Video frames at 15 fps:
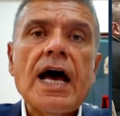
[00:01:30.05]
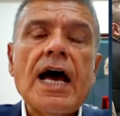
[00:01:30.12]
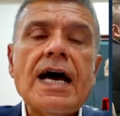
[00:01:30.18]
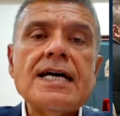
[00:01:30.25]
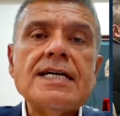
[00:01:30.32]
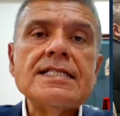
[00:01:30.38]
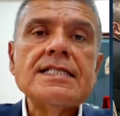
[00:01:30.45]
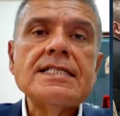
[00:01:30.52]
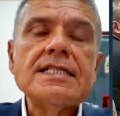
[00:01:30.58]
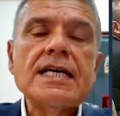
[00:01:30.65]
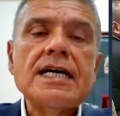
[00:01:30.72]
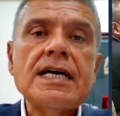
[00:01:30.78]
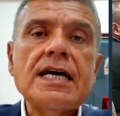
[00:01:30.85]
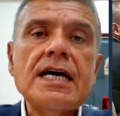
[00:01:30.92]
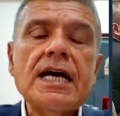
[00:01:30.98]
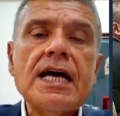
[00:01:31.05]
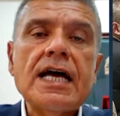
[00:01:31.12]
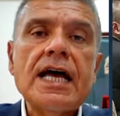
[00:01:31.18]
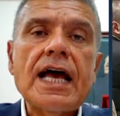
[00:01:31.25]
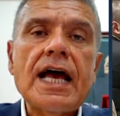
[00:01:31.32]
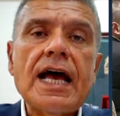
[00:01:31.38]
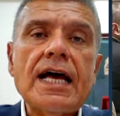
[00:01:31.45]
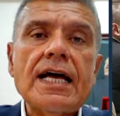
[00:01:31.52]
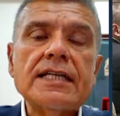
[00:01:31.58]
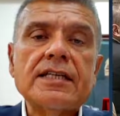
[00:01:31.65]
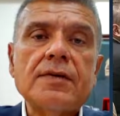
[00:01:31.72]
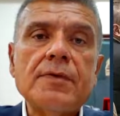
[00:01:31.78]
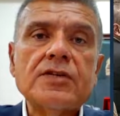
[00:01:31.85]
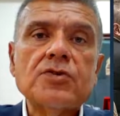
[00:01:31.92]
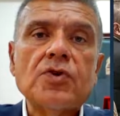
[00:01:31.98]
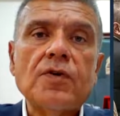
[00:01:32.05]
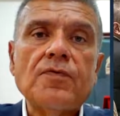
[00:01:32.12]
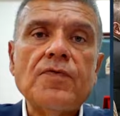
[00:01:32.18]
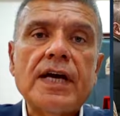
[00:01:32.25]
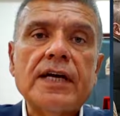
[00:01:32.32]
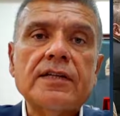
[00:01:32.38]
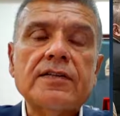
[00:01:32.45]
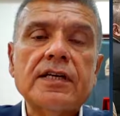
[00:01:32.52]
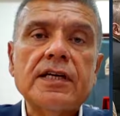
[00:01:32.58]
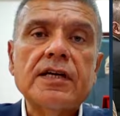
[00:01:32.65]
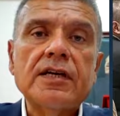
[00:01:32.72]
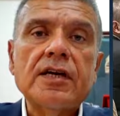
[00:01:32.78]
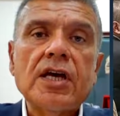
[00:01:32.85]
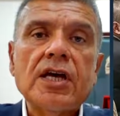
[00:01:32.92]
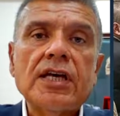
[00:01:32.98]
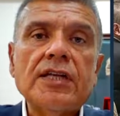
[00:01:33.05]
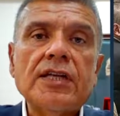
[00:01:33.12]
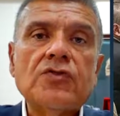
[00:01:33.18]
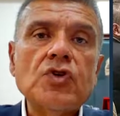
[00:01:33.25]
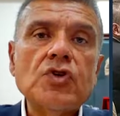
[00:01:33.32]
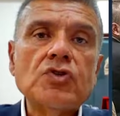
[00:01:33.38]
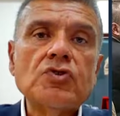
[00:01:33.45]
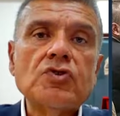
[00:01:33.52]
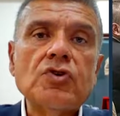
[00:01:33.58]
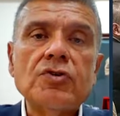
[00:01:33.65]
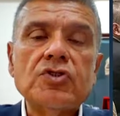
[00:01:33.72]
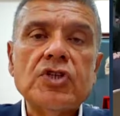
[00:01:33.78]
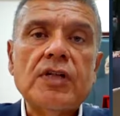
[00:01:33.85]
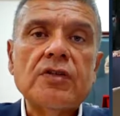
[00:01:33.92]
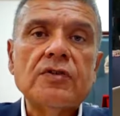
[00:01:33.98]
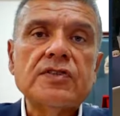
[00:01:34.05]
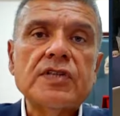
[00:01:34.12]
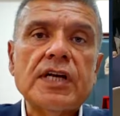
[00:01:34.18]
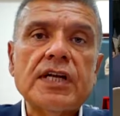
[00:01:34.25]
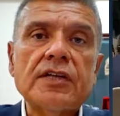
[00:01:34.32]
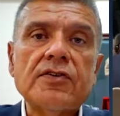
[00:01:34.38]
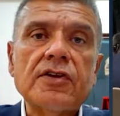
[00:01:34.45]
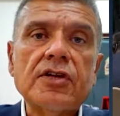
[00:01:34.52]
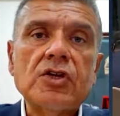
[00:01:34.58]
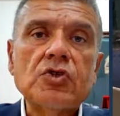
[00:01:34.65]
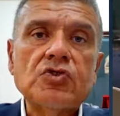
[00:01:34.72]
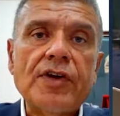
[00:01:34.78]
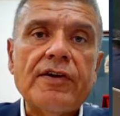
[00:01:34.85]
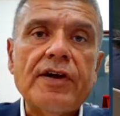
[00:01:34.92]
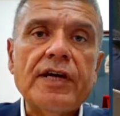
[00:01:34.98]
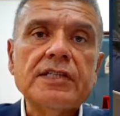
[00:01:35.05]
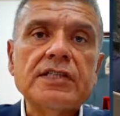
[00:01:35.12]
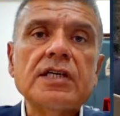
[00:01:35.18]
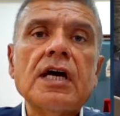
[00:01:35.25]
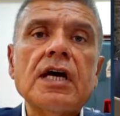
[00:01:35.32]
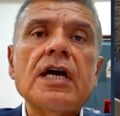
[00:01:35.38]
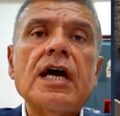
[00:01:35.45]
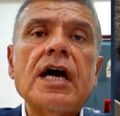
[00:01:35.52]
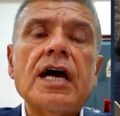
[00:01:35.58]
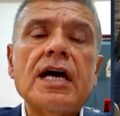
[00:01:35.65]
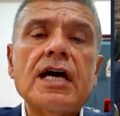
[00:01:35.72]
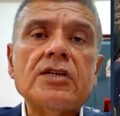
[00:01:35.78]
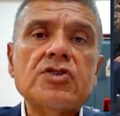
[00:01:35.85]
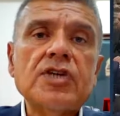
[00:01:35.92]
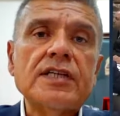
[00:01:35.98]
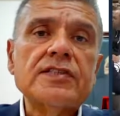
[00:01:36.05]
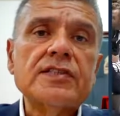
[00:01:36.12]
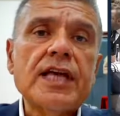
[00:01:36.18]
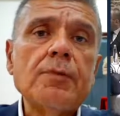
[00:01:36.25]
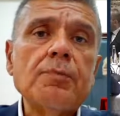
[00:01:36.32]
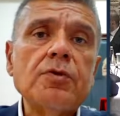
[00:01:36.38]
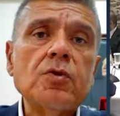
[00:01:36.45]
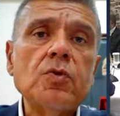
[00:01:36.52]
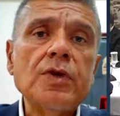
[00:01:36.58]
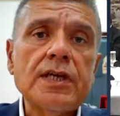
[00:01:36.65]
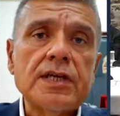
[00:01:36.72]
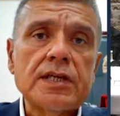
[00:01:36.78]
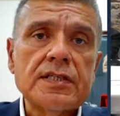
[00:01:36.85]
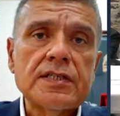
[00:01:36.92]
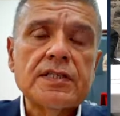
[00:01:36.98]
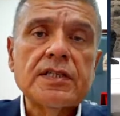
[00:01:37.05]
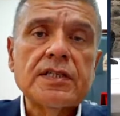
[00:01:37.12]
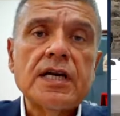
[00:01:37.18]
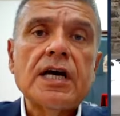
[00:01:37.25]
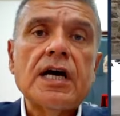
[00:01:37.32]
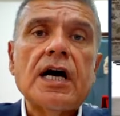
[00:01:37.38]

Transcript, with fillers: And as a matter of fact, it took General Secretary Guterres just a couple of weeks